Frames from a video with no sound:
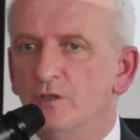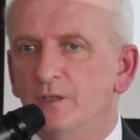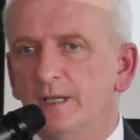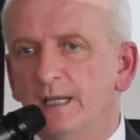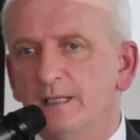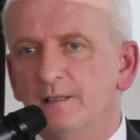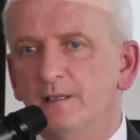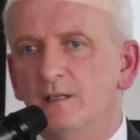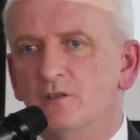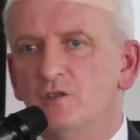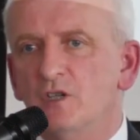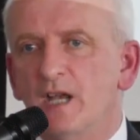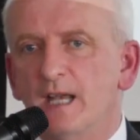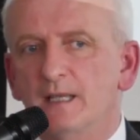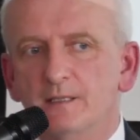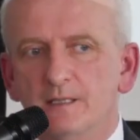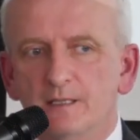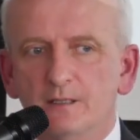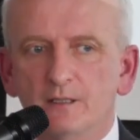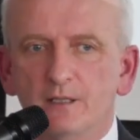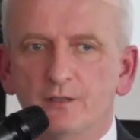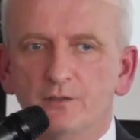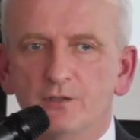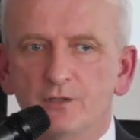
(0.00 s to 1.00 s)
You get the chance
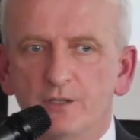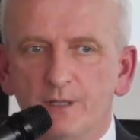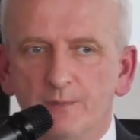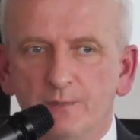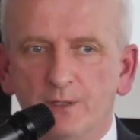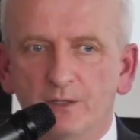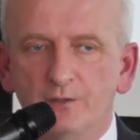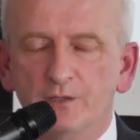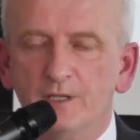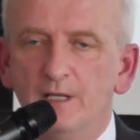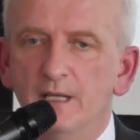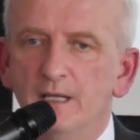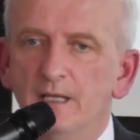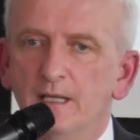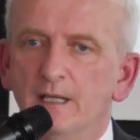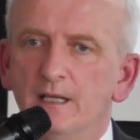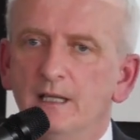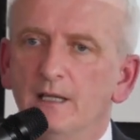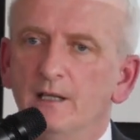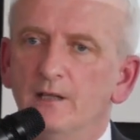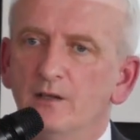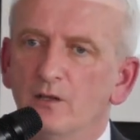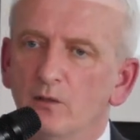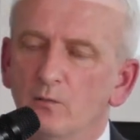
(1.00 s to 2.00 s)
to contribute
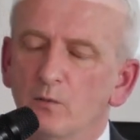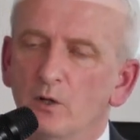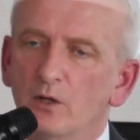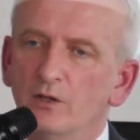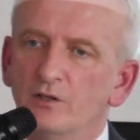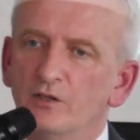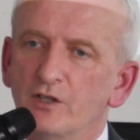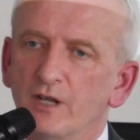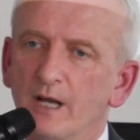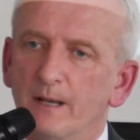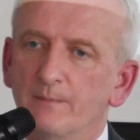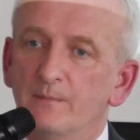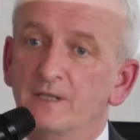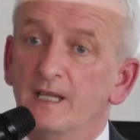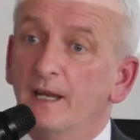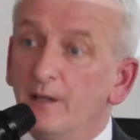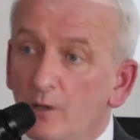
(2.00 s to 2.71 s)
in the workshops.